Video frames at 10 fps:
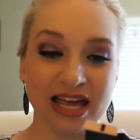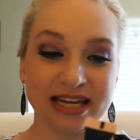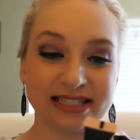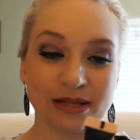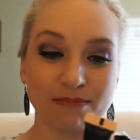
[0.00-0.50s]

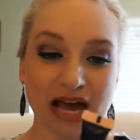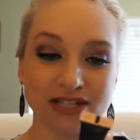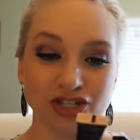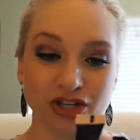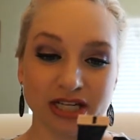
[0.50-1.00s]
and it's the
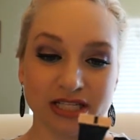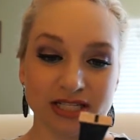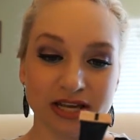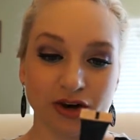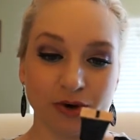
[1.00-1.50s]
Master
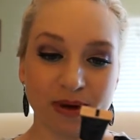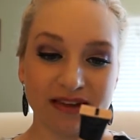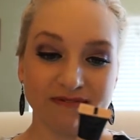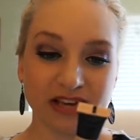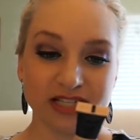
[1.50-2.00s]
Conceal
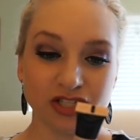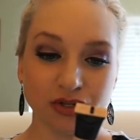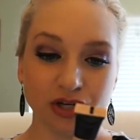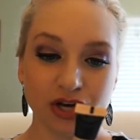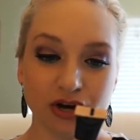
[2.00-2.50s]
by
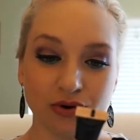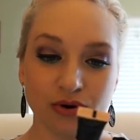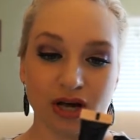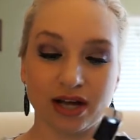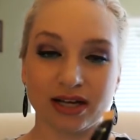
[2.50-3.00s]

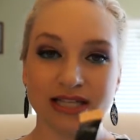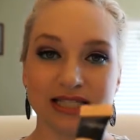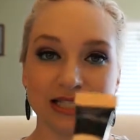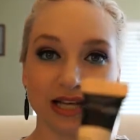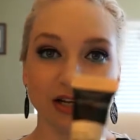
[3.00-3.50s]
Facestudio
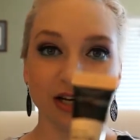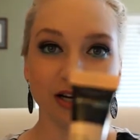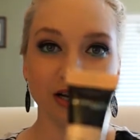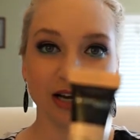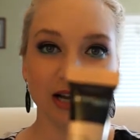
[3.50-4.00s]

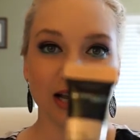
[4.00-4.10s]
concealer,